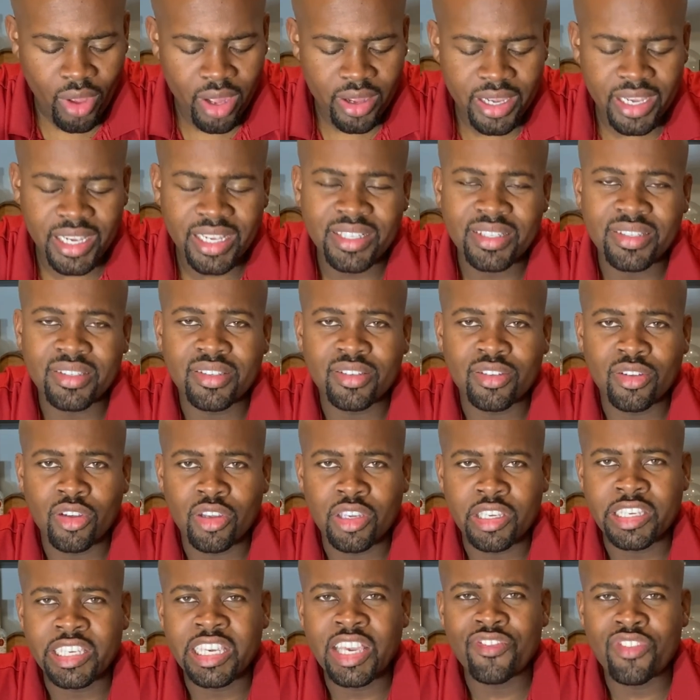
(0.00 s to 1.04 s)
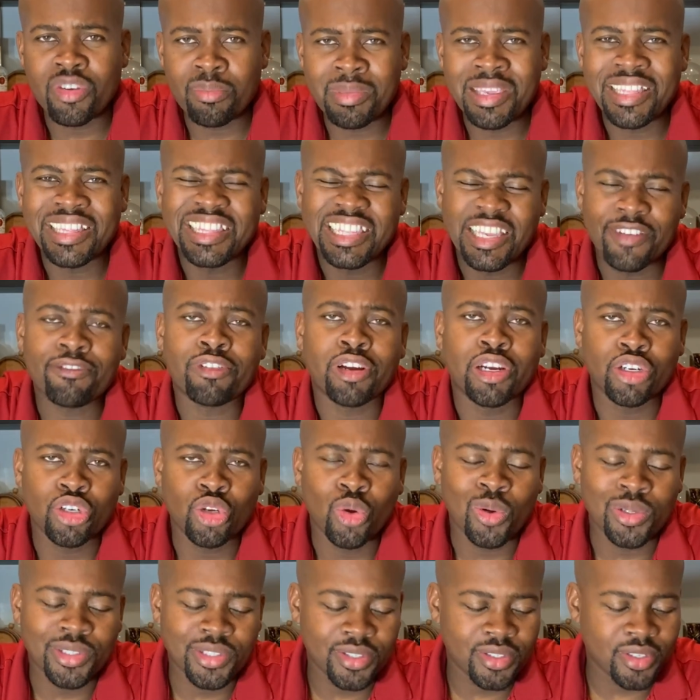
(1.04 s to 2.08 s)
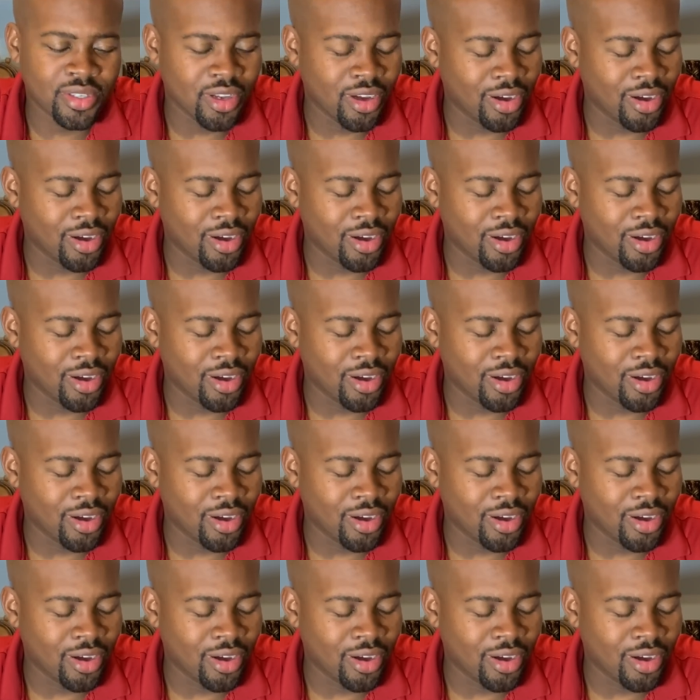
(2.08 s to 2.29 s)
is giving me different notes.